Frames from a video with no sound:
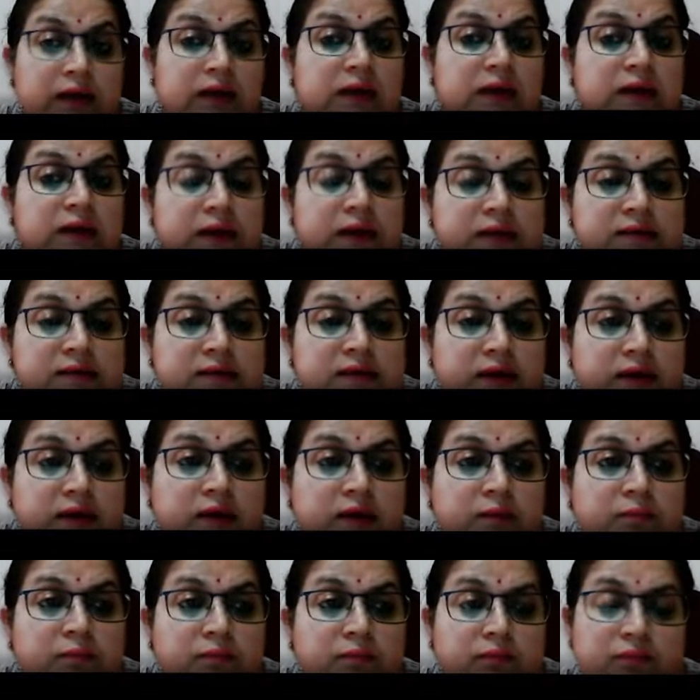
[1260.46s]
it is
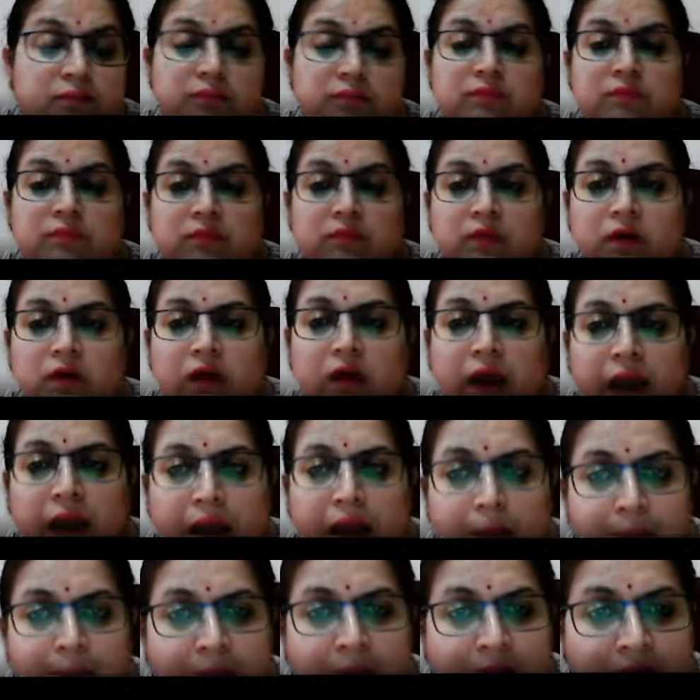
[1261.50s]
a
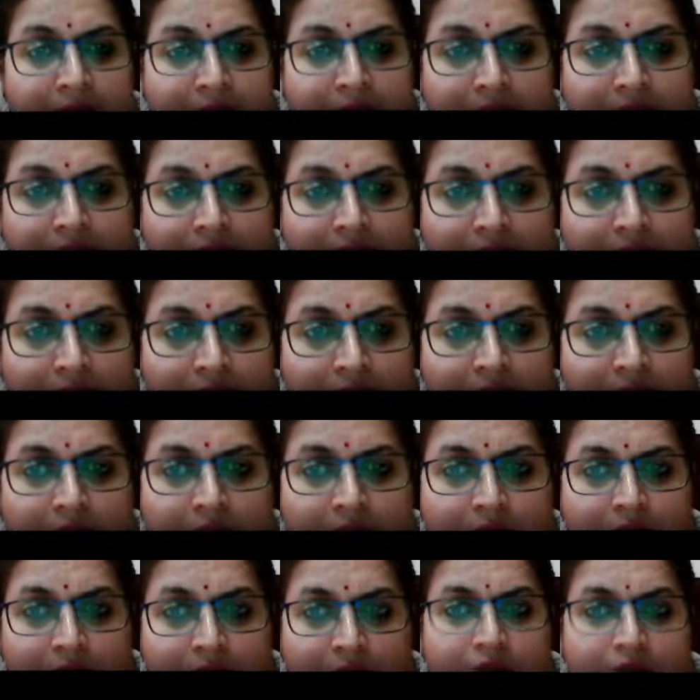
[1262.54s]
happening
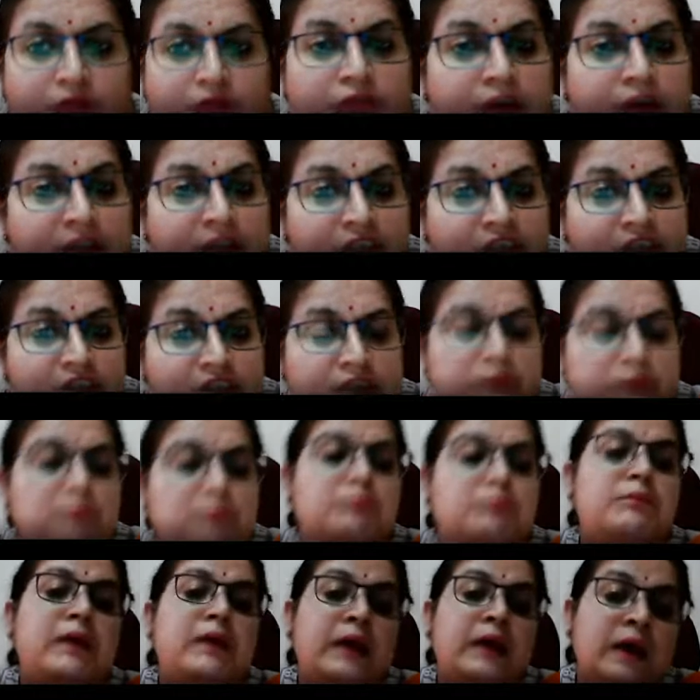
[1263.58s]
which
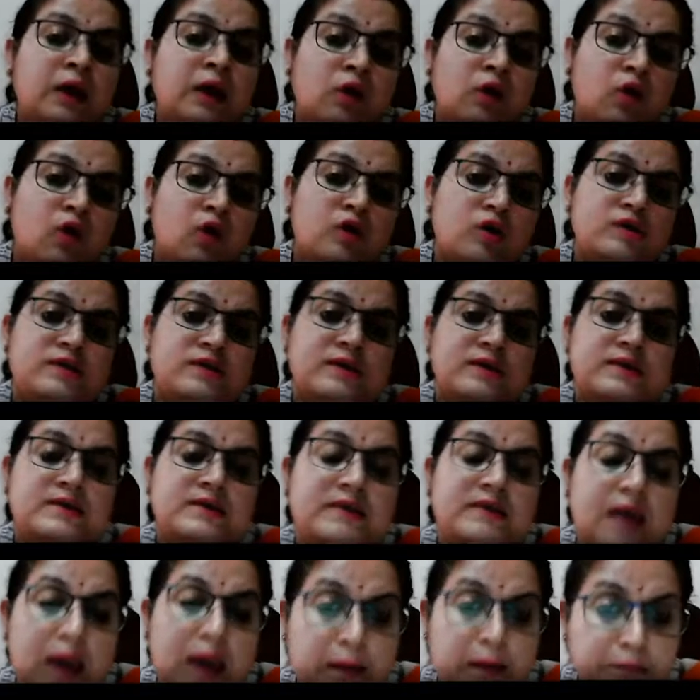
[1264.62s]
may cause
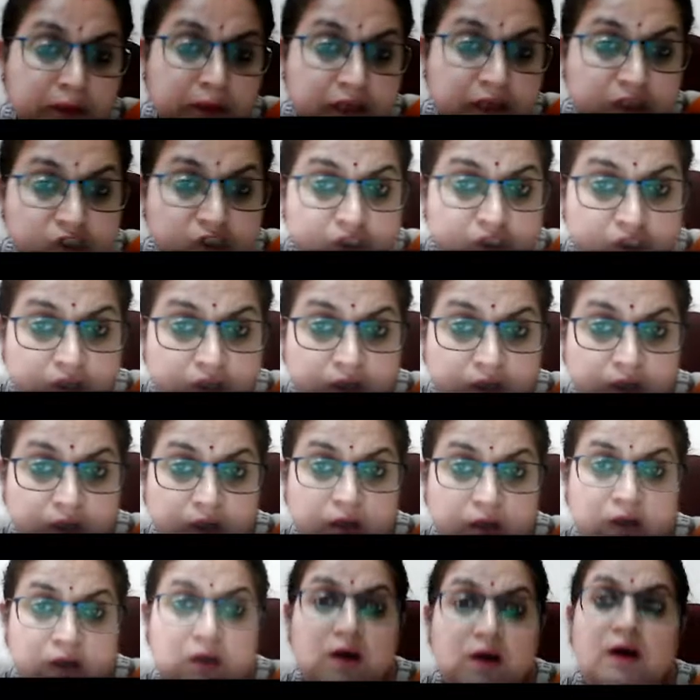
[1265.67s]
damage
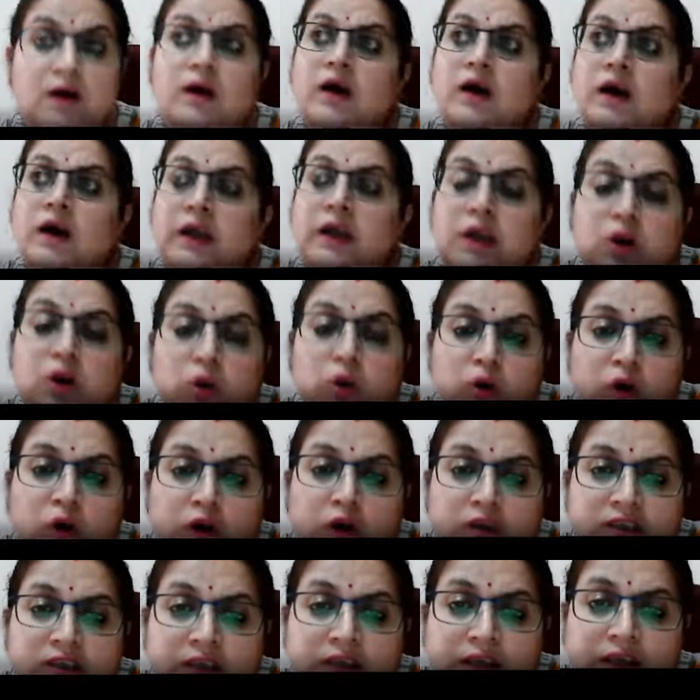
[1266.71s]

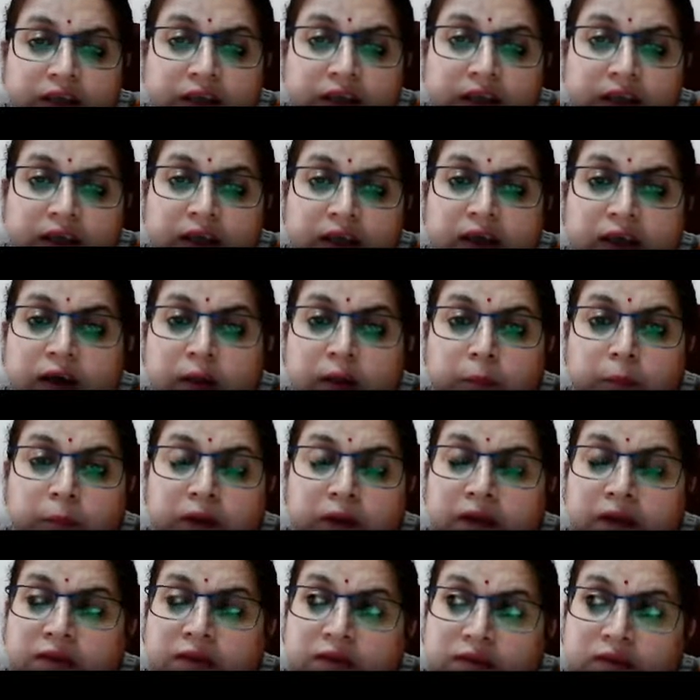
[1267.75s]
ecologically,
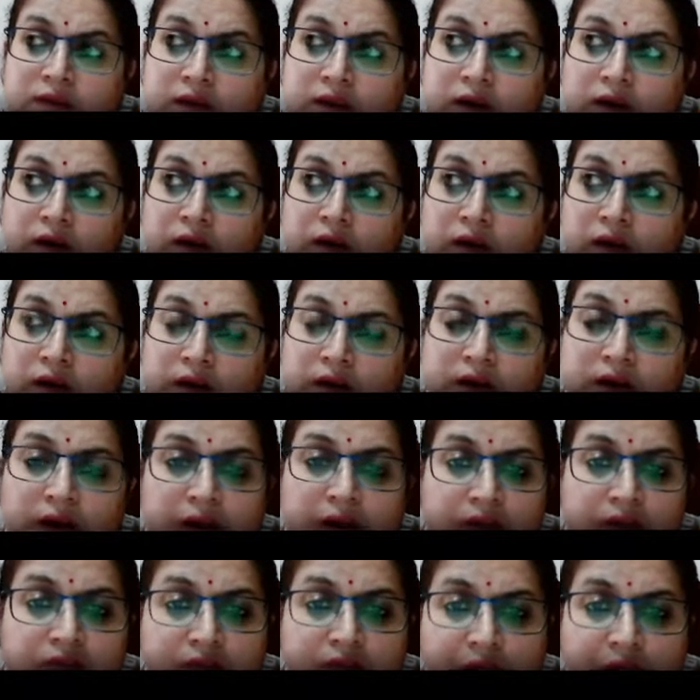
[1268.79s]
means the
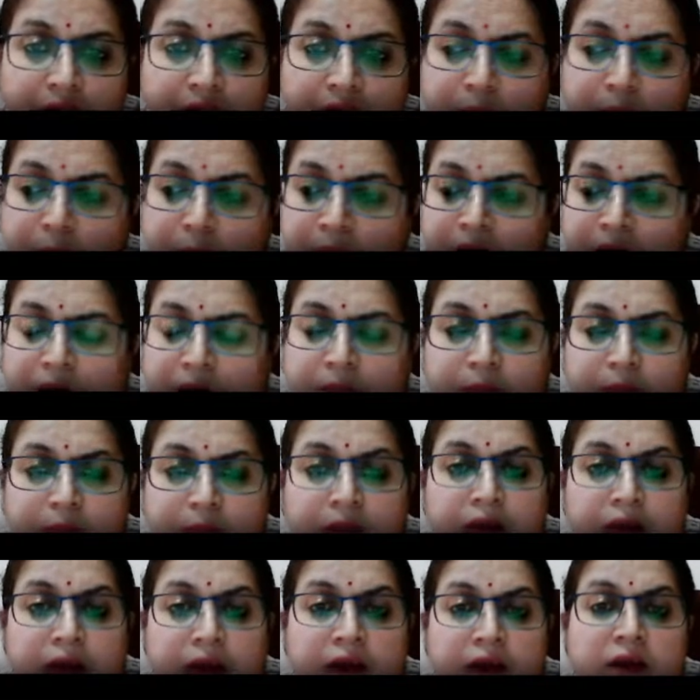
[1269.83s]
environment
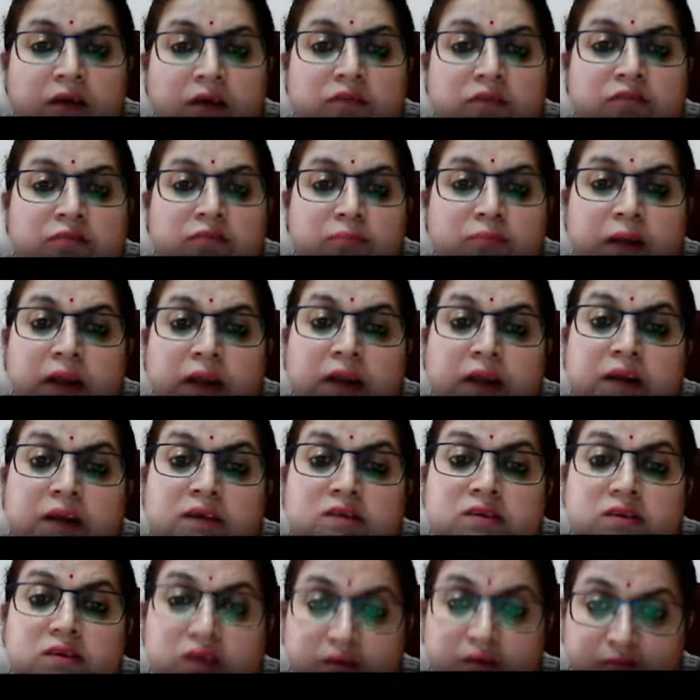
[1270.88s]
may have many
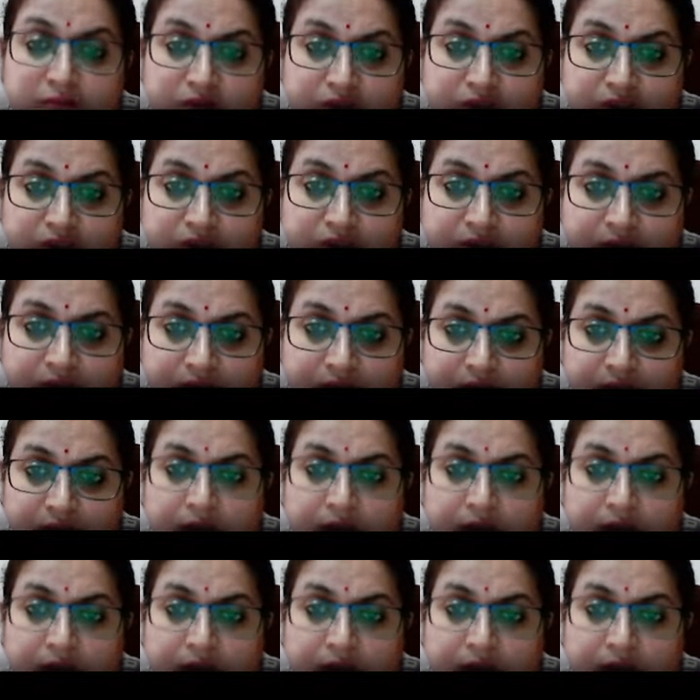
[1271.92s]
disruptions,